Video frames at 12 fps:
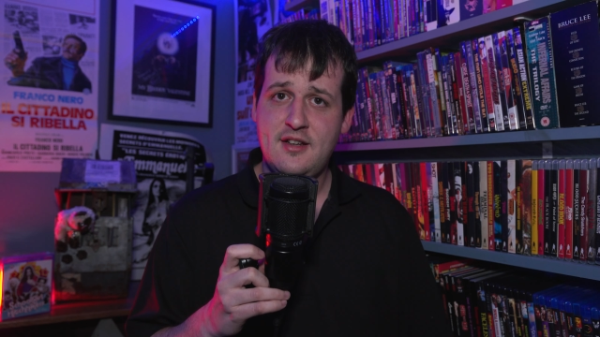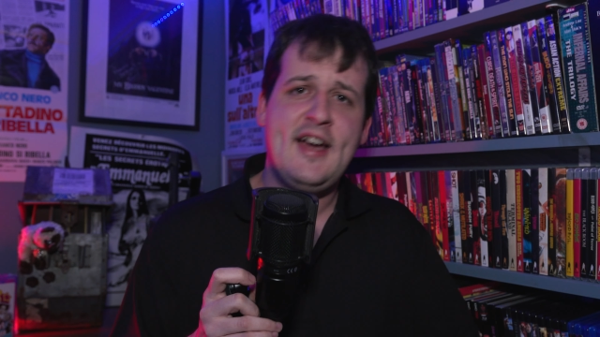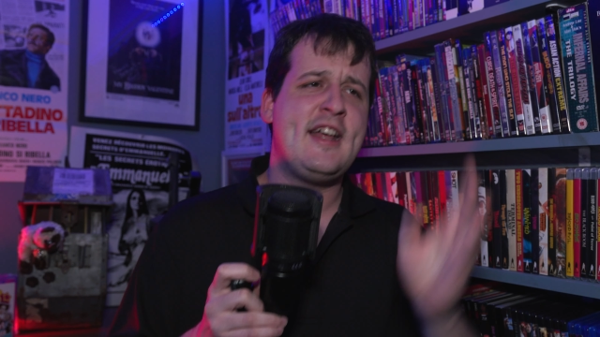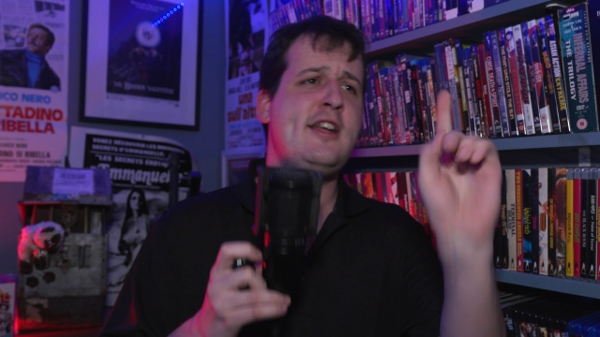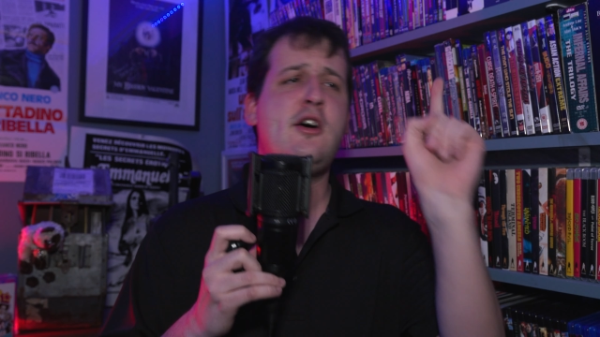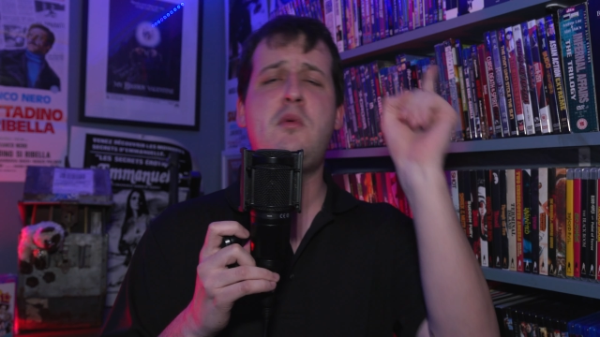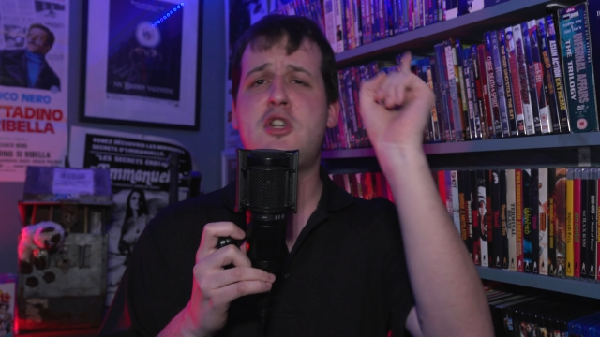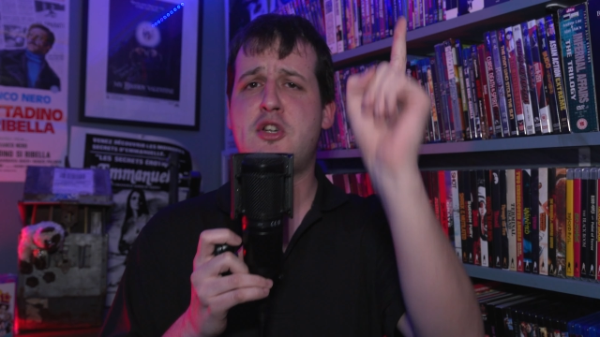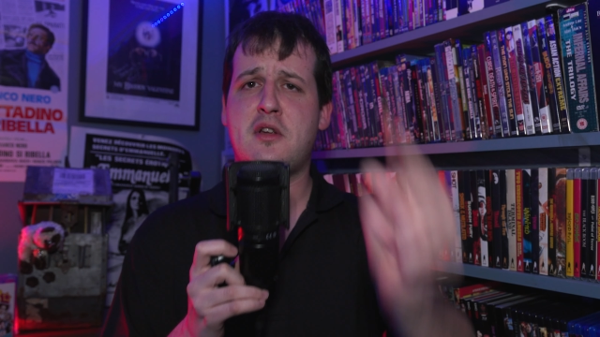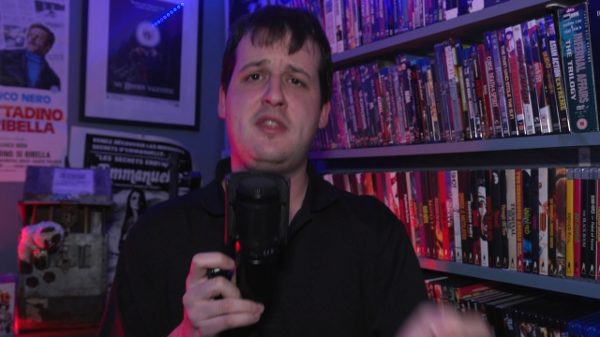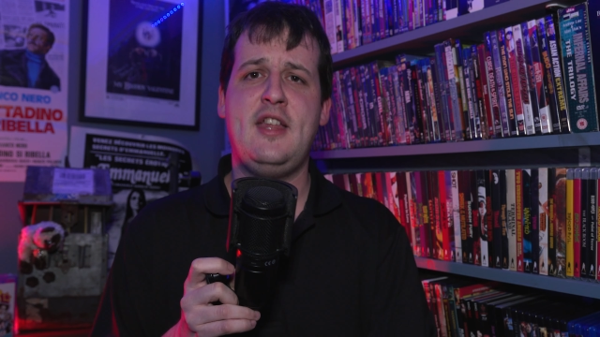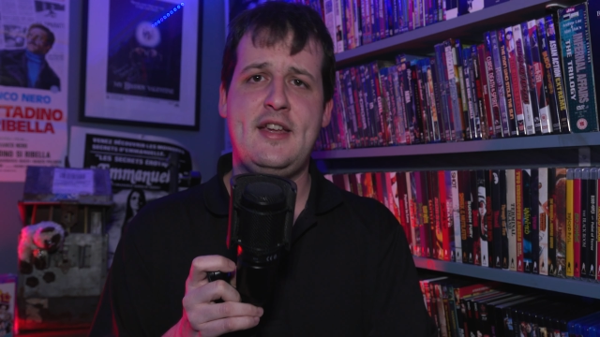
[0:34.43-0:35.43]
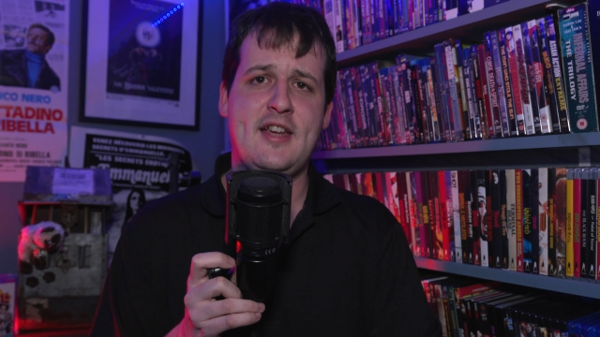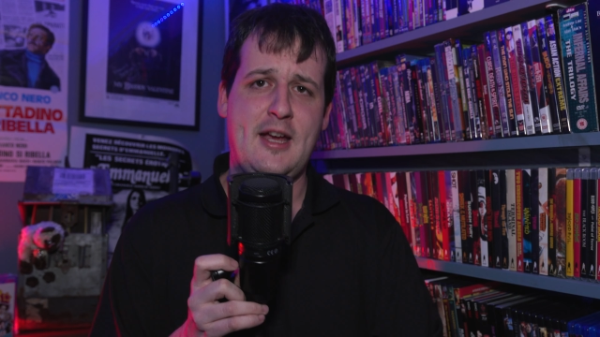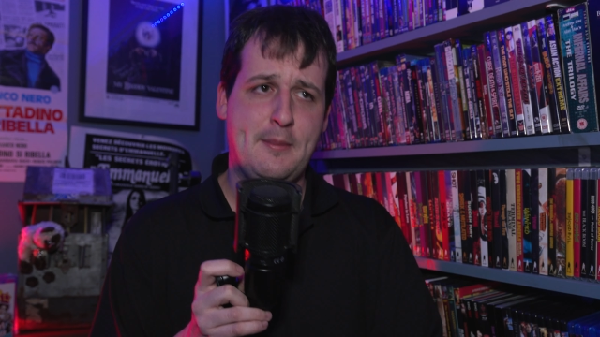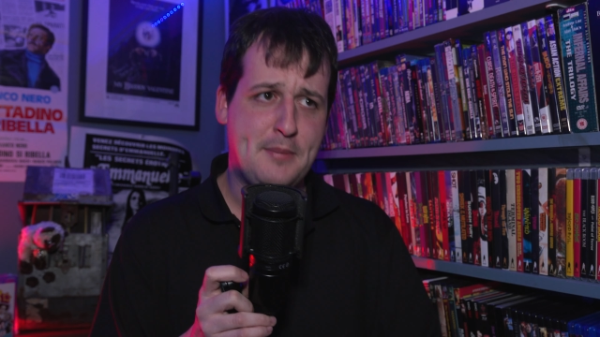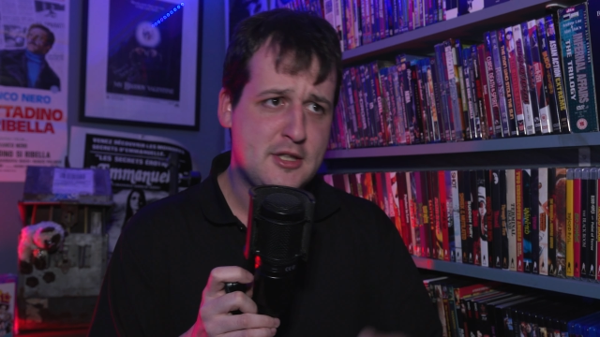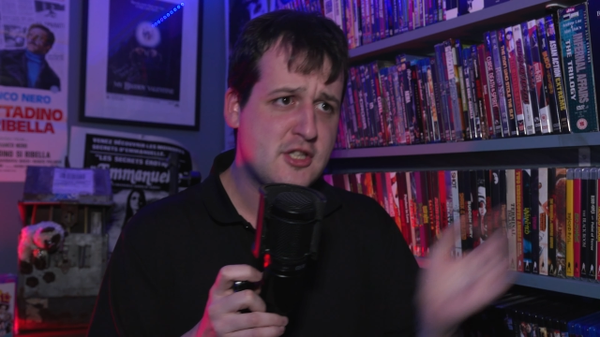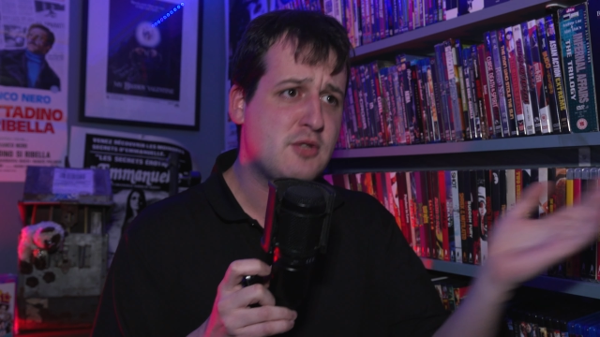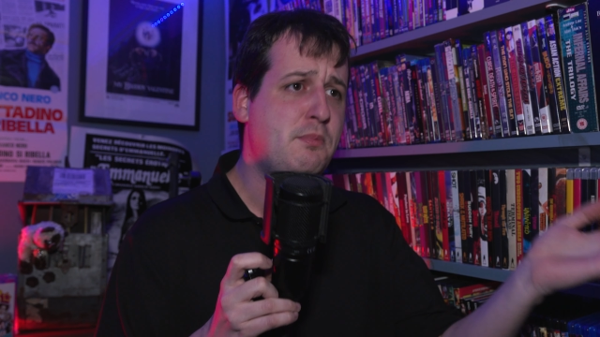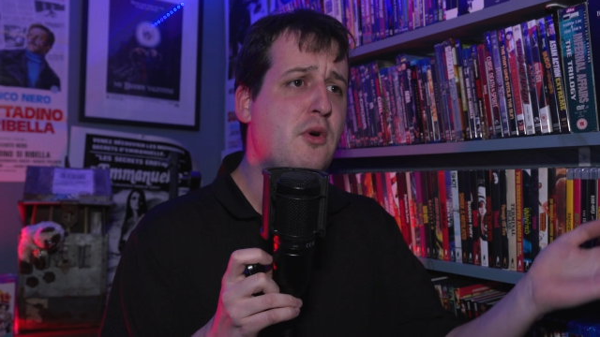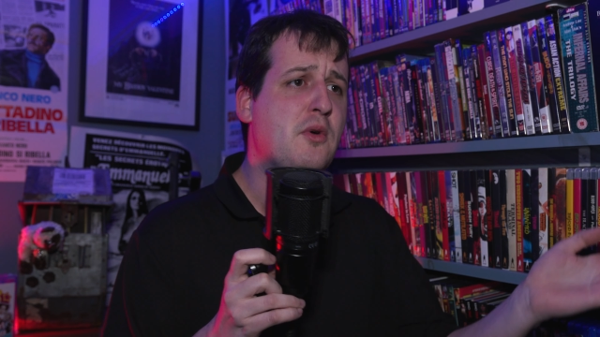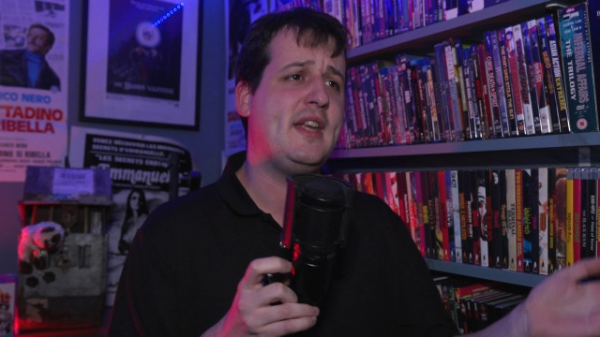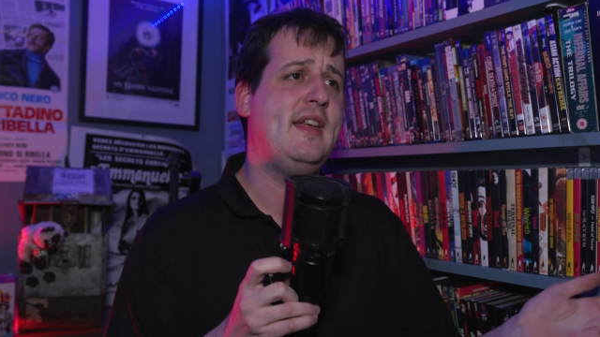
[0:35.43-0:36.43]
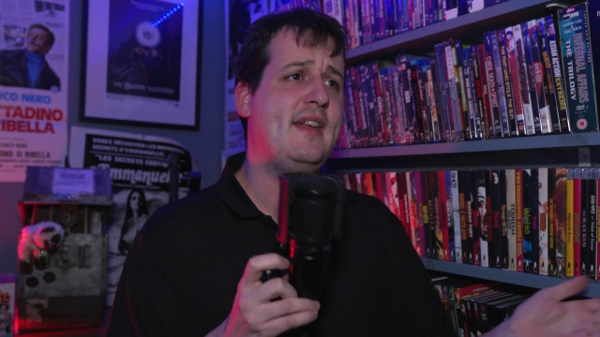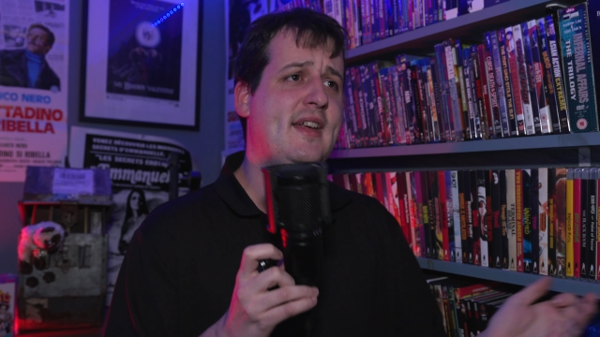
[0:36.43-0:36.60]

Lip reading: And I know what you're thinking, but Spooky,